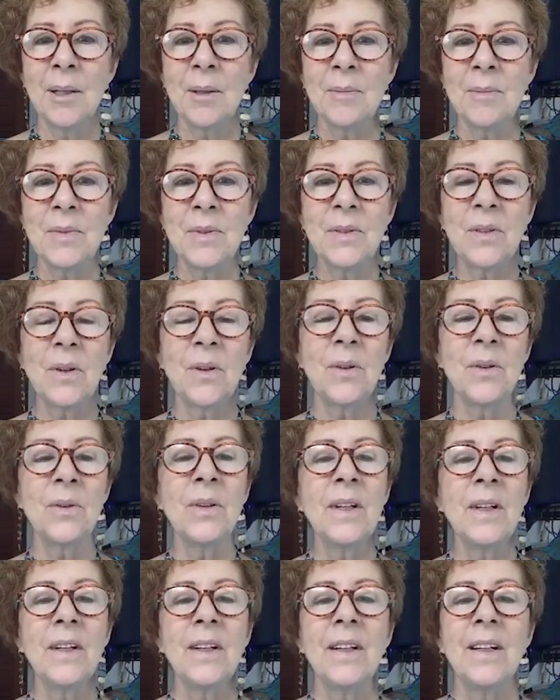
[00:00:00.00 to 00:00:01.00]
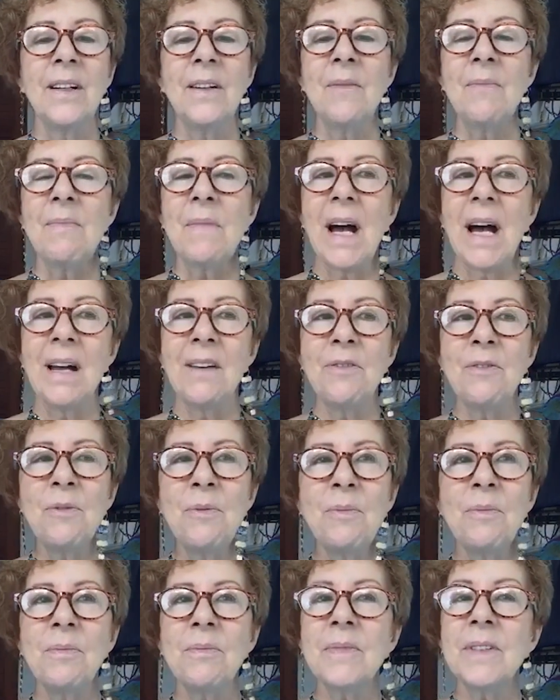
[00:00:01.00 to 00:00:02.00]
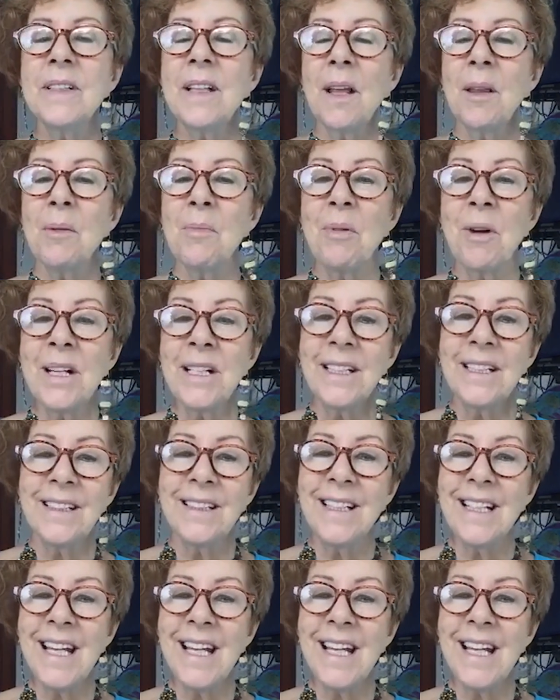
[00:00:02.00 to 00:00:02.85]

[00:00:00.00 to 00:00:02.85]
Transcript: So I've celebrated